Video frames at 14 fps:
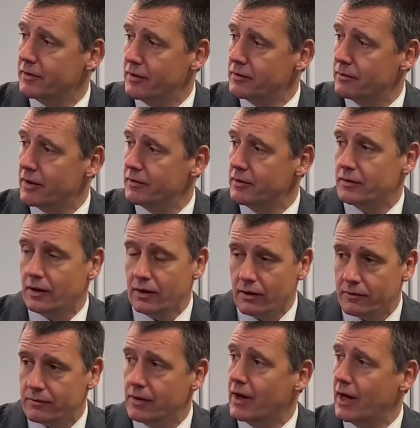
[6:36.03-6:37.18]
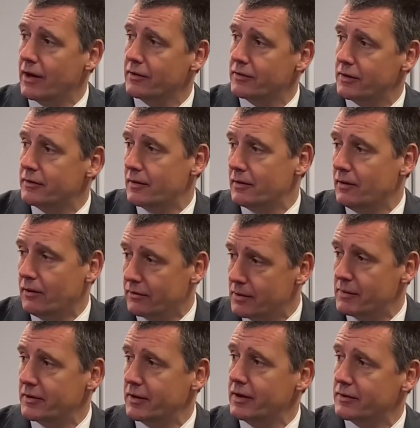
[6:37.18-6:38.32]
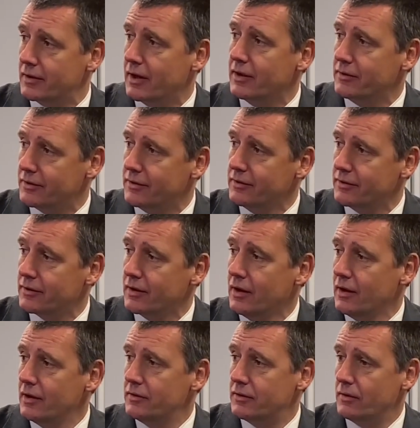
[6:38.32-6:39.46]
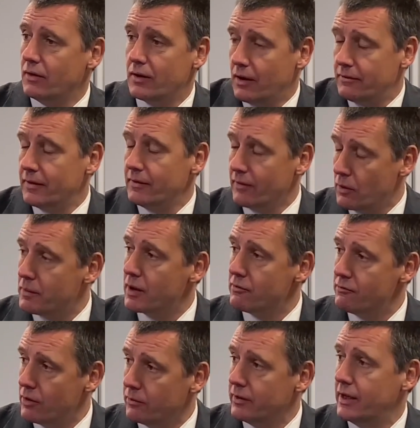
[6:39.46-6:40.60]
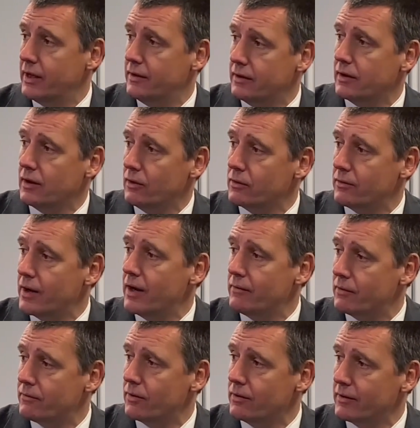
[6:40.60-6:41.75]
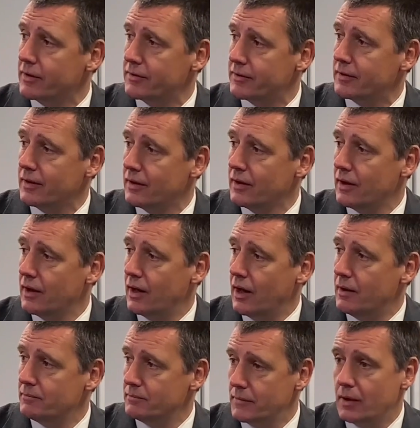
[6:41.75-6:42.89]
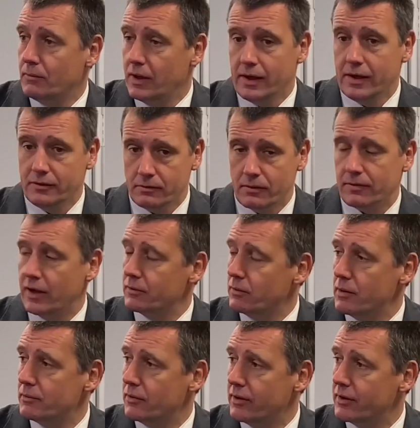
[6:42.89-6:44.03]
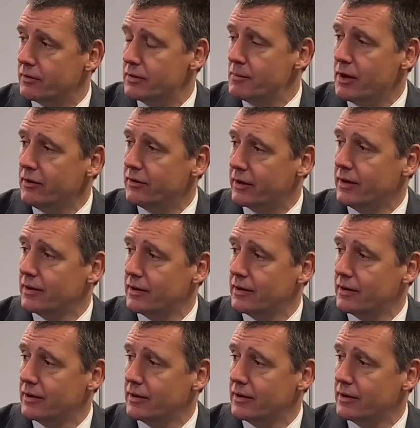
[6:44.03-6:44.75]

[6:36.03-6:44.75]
Central Essex, okay. a lot of new houses, a lot of domestic installations. So I, I think there will be a real need in the local area for this, um, and we need to reflect what employers are demanding.